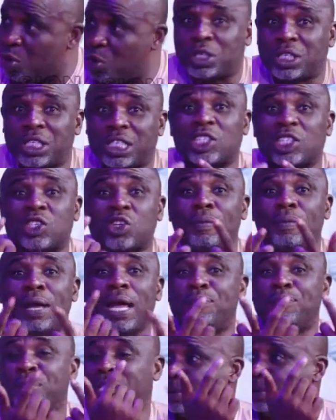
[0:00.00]
will see some
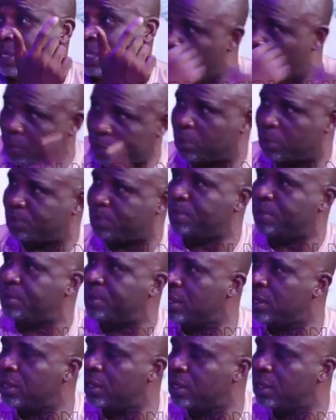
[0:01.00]
APC person coming to the PDP.
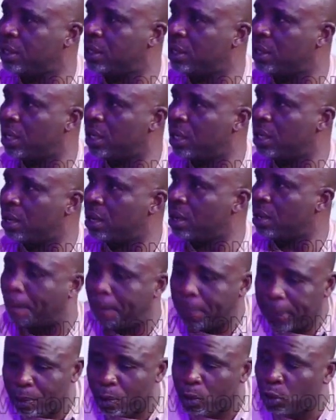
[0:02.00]

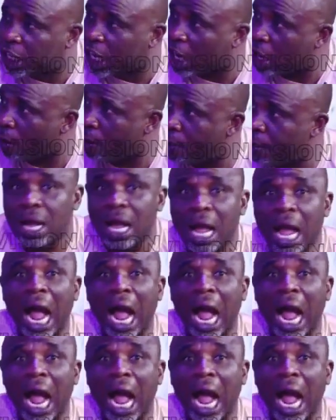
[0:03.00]
PDP will jack up.